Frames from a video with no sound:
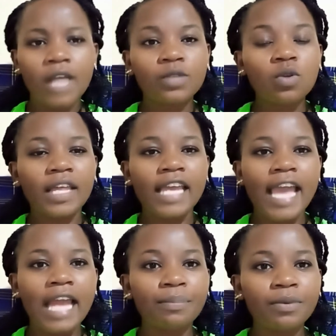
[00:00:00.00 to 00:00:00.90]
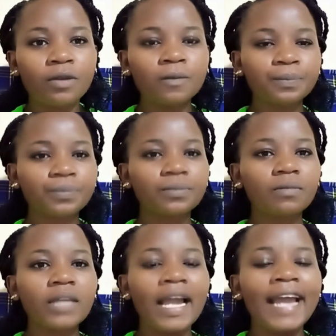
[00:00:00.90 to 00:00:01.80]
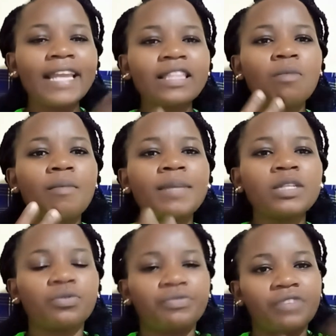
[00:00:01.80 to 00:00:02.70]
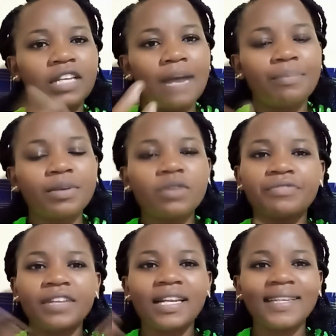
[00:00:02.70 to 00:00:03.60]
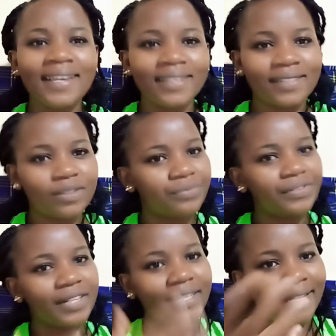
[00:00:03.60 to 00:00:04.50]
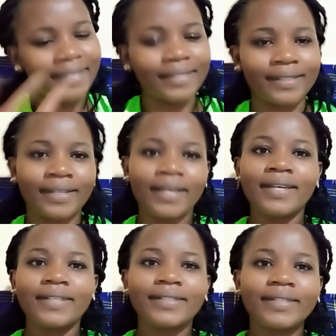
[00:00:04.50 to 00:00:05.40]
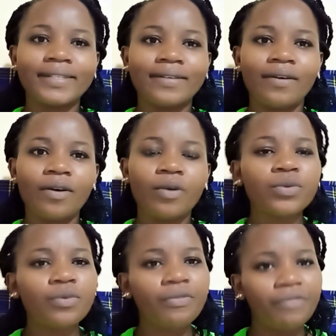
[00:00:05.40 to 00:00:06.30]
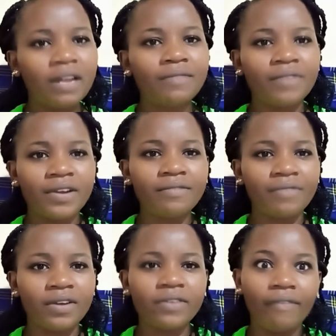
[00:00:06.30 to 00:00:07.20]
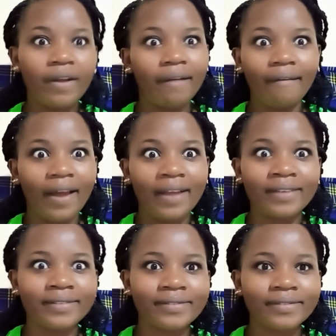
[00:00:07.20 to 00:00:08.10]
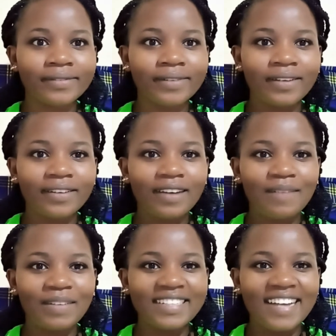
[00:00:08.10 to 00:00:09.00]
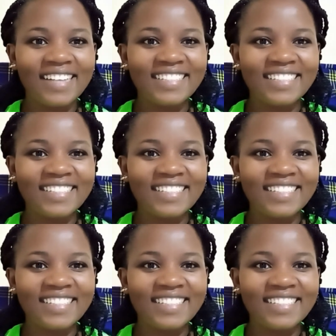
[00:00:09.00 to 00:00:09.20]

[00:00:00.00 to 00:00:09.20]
so they help you and the moment you feel happy you feel nice you feel nice sindio you feel very very very nice kama ni